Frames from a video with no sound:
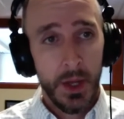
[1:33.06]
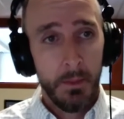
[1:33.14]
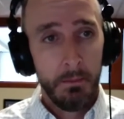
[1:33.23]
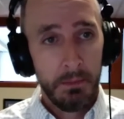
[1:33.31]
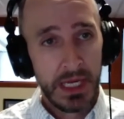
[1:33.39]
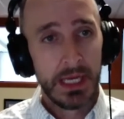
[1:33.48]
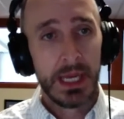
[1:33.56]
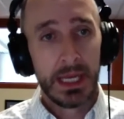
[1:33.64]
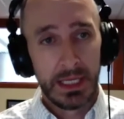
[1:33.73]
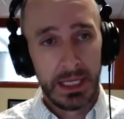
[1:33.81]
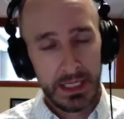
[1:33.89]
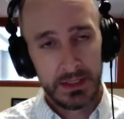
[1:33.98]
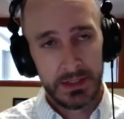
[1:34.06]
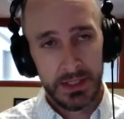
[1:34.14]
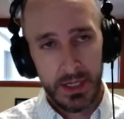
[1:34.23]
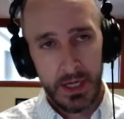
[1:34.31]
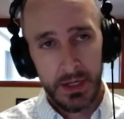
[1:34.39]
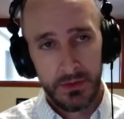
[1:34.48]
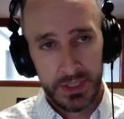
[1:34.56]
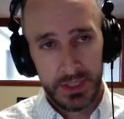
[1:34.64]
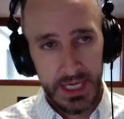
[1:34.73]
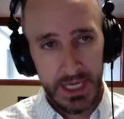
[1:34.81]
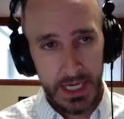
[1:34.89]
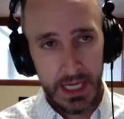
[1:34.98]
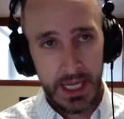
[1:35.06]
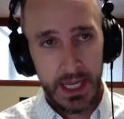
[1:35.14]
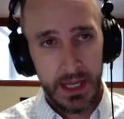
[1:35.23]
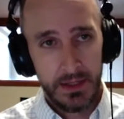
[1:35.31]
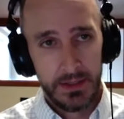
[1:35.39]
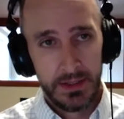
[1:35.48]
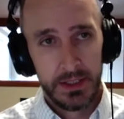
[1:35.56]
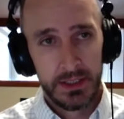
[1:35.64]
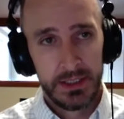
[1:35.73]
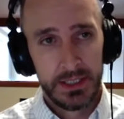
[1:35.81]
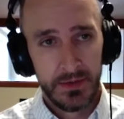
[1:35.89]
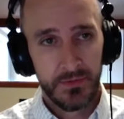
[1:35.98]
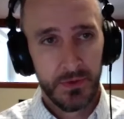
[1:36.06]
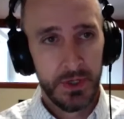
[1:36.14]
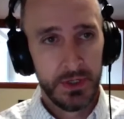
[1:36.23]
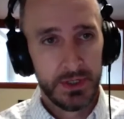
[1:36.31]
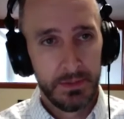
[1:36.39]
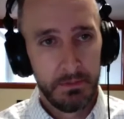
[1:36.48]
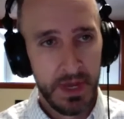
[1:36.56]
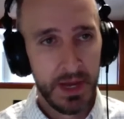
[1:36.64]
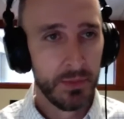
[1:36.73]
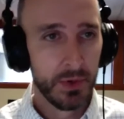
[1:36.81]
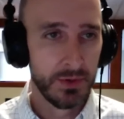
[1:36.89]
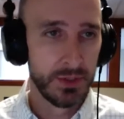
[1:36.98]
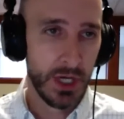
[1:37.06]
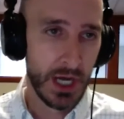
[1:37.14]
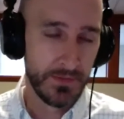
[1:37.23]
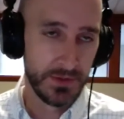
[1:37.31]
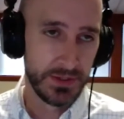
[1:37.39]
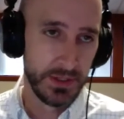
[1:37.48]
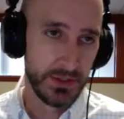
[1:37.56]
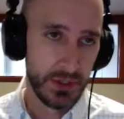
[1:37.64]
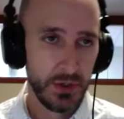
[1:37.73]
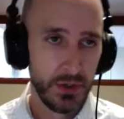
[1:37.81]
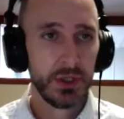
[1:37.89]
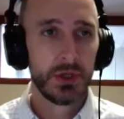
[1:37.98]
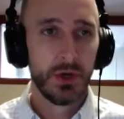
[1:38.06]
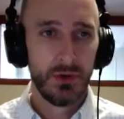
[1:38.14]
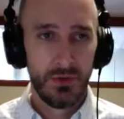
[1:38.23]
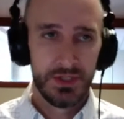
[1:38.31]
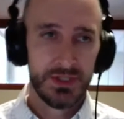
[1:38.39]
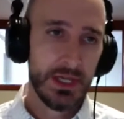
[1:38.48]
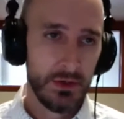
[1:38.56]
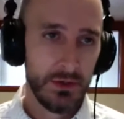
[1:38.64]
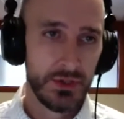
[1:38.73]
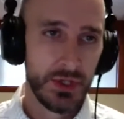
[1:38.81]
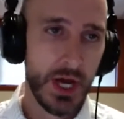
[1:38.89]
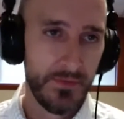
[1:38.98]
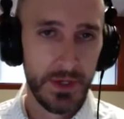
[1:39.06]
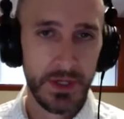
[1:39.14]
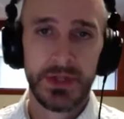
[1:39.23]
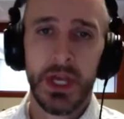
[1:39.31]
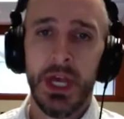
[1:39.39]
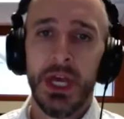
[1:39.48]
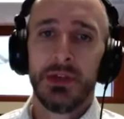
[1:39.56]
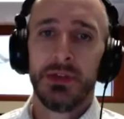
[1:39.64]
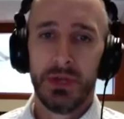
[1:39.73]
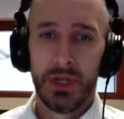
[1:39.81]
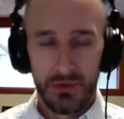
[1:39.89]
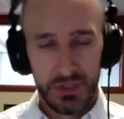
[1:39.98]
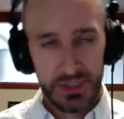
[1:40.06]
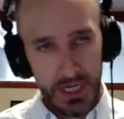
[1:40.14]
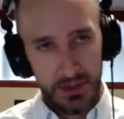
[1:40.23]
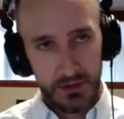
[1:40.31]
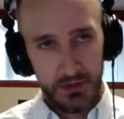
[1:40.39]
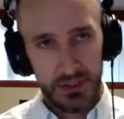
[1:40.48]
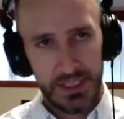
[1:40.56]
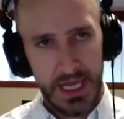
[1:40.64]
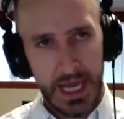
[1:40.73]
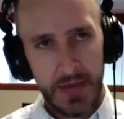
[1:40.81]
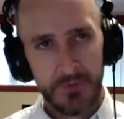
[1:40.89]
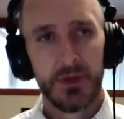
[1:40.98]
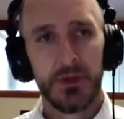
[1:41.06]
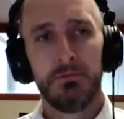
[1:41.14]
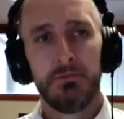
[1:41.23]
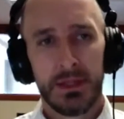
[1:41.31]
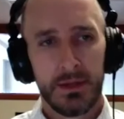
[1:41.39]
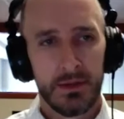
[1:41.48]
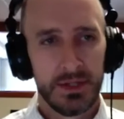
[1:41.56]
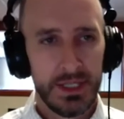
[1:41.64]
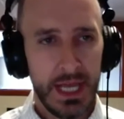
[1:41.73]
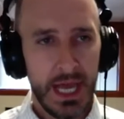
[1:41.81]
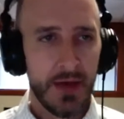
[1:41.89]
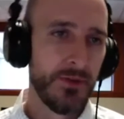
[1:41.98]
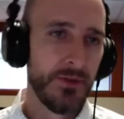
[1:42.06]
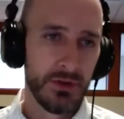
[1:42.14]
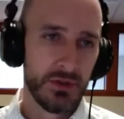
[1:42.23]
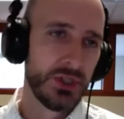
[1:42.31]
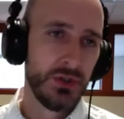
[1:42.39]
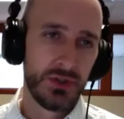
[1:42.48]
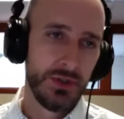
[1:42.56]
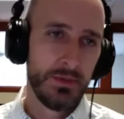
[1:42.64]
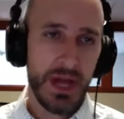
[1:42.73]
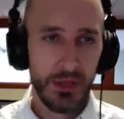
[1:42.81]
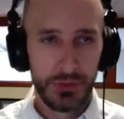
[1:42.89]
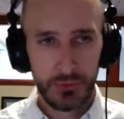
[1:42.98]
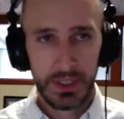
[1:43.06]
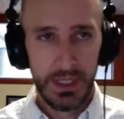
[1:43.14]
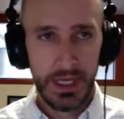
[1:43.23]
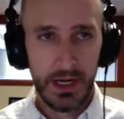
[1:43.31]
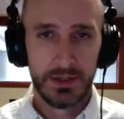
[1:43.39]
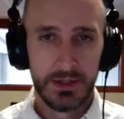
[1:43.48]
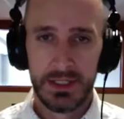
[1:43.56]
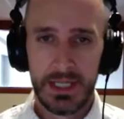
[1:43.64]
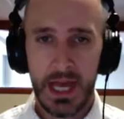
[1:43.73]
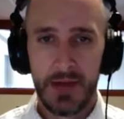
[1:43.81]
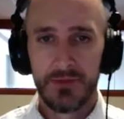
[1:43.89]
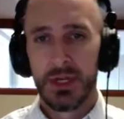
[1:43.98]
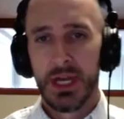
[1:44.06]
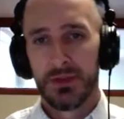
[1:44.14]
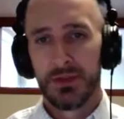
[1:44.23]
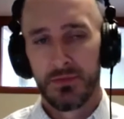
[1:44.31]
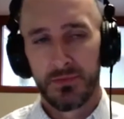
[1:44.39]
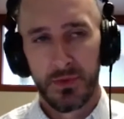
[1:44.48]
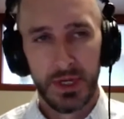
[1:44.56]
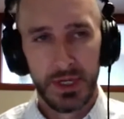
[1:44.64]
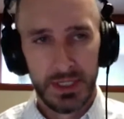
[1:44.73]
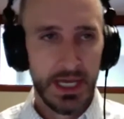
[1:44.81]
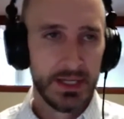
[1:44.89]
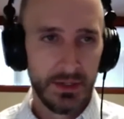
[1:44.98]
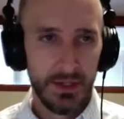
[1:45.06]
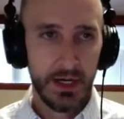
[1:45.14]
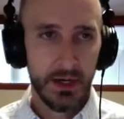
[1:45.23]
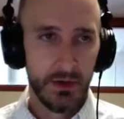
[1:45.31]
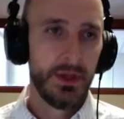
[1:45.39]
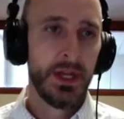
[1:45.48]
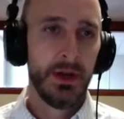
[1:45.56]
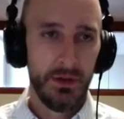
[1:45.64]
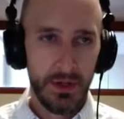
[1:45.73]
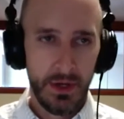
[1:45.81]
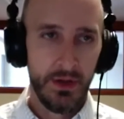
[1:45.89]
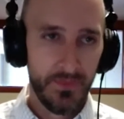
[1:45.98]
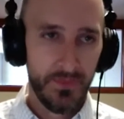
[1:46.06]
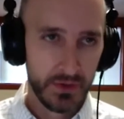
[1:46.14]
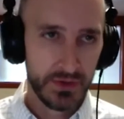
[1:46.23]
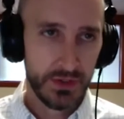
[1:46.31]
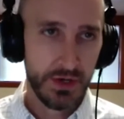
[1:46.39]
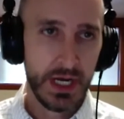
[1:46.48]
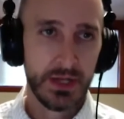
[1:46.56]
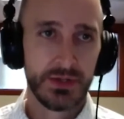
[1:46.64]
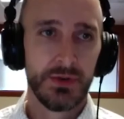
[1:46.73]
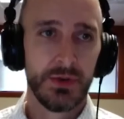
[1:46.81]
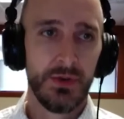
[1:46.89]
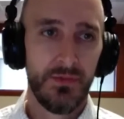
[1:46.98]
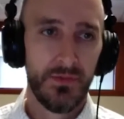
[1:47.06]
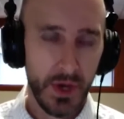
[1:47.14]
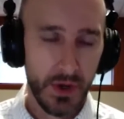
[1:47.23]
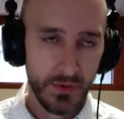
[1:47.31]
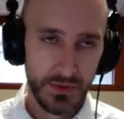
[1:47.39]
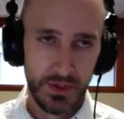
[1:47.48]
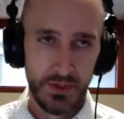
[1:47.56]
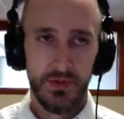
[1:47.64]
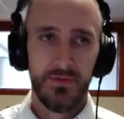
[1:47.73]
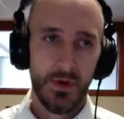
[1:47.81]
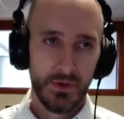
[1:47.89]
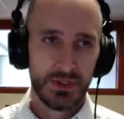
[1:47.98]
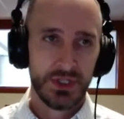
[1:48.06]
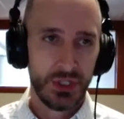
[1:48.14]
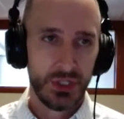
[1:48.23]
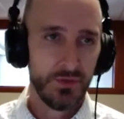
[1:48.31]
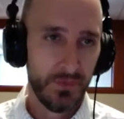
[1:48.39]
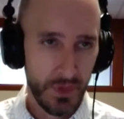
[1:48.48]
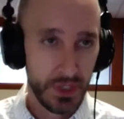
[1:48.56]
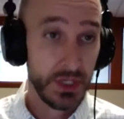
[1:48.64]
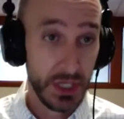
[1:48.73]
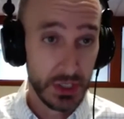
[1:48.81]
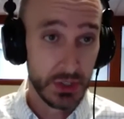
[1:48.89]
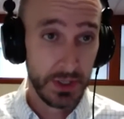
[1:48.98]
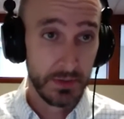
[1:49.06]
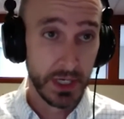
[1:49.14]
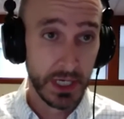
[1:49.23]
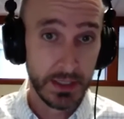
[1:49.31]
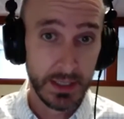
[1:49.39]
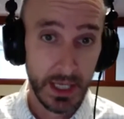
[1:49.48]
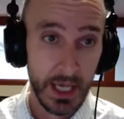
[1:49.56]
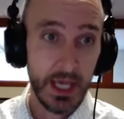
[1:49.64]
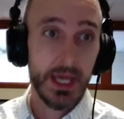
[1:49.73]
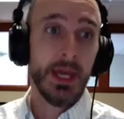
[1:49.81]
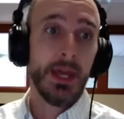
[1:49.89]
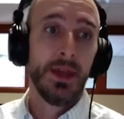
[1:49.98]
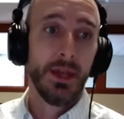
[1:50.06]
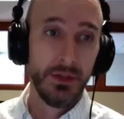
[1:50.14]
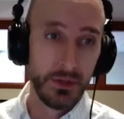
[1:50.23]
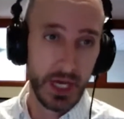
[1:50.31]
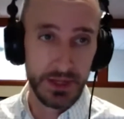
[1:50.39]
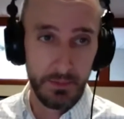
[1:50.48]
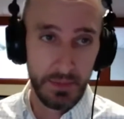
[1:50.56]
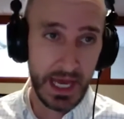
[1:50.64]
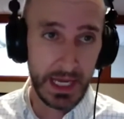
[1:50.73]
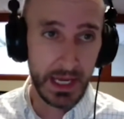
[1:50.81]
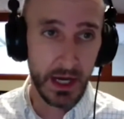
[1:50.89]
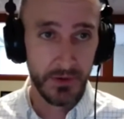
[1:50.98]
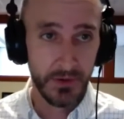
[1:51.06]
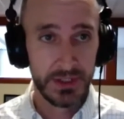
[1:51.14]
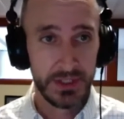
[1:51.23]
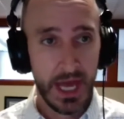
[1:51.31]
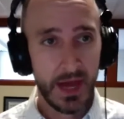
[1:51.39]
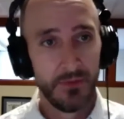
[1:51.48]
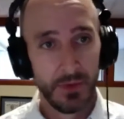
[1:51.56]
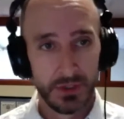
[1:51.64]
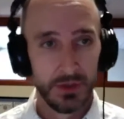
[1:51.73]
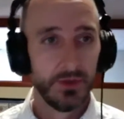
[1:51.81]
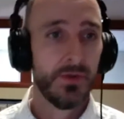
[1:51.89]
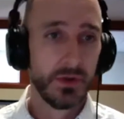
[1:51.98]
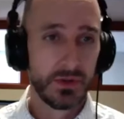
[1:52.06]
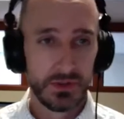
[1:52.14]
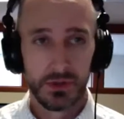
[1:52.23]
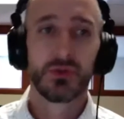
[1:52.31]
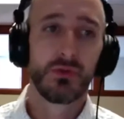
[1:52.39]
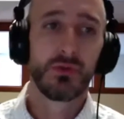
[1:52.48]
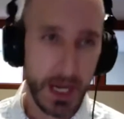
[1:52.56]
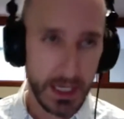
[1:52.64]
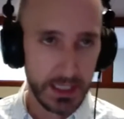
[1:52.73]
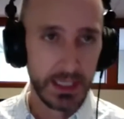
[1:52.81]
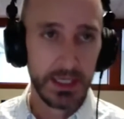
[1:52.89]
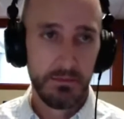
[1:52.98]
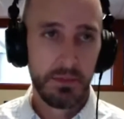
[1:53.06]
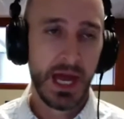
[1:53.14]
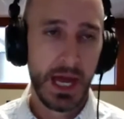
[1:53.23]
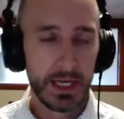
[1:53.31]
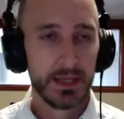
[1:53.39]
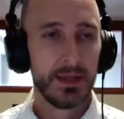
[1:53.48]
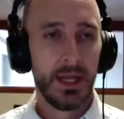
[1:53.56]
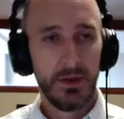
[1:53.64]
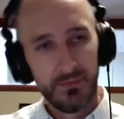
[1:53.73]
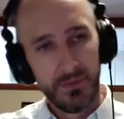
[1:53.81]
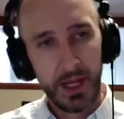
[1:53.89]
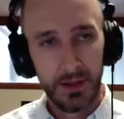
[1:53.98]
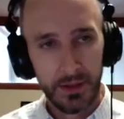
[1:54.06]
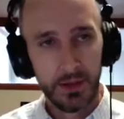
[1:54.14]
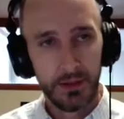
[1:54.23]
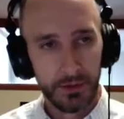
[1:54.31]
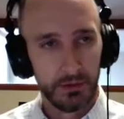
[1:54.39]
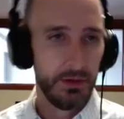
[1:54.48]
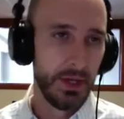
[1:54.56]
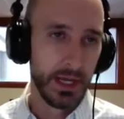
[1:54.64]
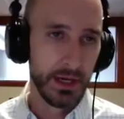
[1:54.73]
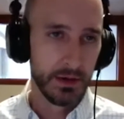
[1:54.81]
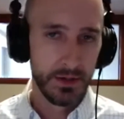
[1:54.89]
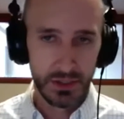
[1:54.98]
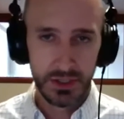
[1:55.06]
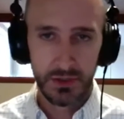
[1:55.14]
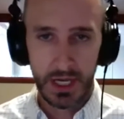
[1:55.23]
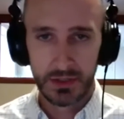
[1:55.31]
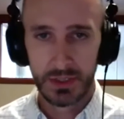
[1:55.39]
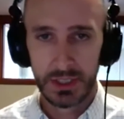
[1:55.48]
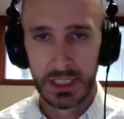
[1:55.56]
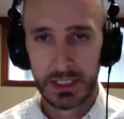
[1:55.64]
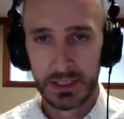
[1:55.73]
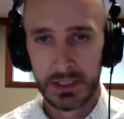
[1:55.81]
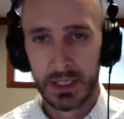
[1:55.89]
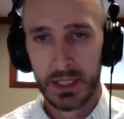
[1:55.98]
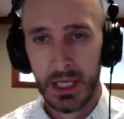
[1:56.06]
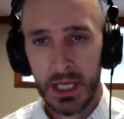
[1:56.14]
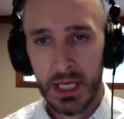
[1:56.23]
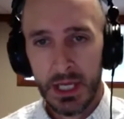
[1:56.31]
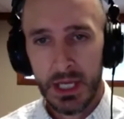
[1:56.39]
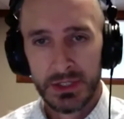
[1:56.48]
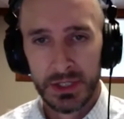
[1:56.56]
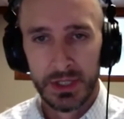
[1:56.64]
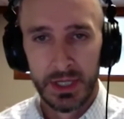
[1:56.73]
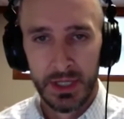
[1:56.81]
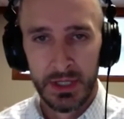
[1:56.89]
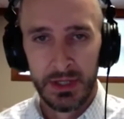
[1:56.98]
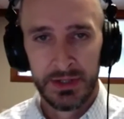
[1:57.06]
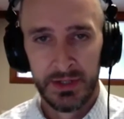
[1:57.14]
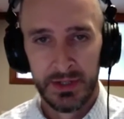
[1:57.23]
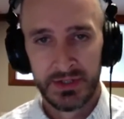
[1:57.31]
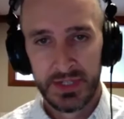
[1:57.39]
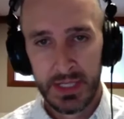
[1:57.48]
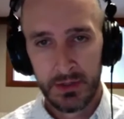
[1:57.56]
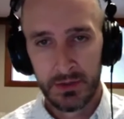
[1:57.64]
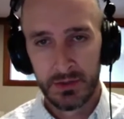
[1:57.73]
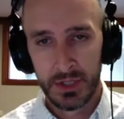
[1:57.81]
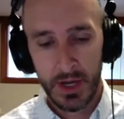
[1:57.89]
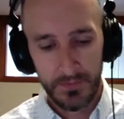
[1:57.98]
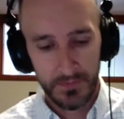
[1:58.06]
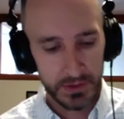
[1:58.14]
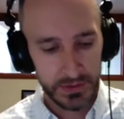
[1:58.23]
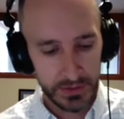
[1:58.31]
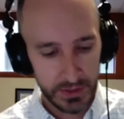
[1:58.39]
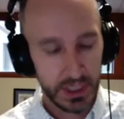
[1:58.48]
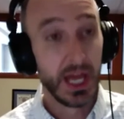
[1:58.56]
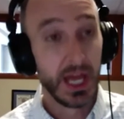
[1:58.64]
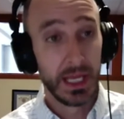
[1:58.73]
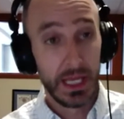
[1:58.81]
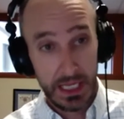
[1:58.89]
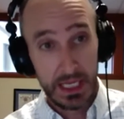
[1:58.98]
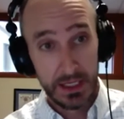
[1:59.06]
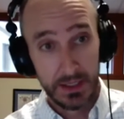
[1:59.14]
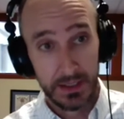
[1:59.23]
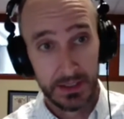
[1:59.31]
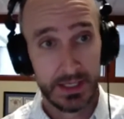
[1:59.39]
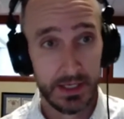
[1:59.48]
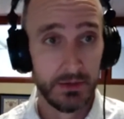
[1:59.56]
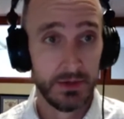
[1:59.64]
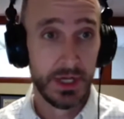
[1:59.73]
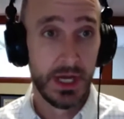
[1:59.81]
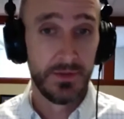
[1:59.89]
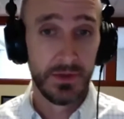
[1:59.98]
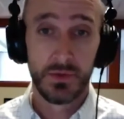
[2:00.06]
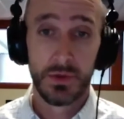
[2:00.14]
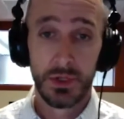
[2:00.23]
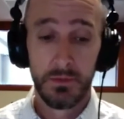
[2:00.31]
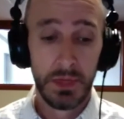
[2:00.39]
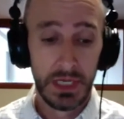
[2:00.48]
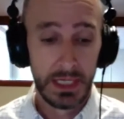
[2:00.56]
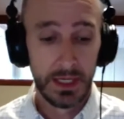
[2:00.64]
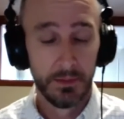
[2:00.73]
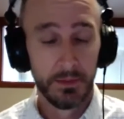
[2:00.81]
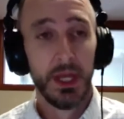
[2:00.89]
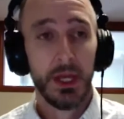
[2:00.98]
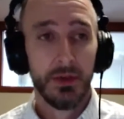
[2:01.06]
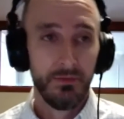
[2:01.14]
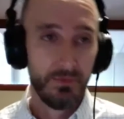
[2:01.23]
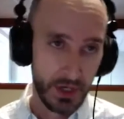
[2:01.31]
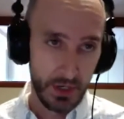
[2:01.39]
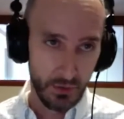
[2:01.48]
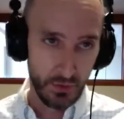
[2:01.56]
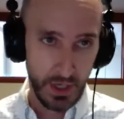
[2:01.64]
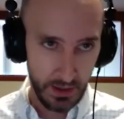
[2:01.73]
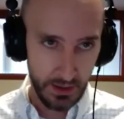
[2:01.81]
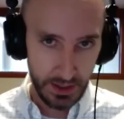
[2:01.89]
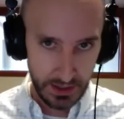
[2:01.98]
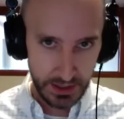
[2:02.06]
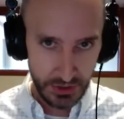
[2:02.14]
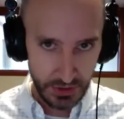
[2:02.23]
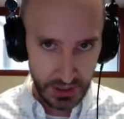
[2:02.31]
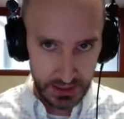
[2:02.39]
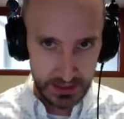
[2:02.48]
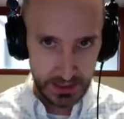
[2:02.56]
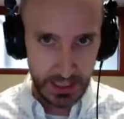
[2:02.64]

meet and get to understand different members' offices. So you go to a senator's office, you'd understand their staff, you'd meet their staff, and there's usually about 3 layers of staff. You got the front desk layer. They're the folks that are answering the phones. They're the folks that you initially meet. Then you got the back office staff, which are the folks that are grinding in back. And then finally, the third layer is you actually get to the senator's office, into the senator's office where you meet him. Very rarely did you get to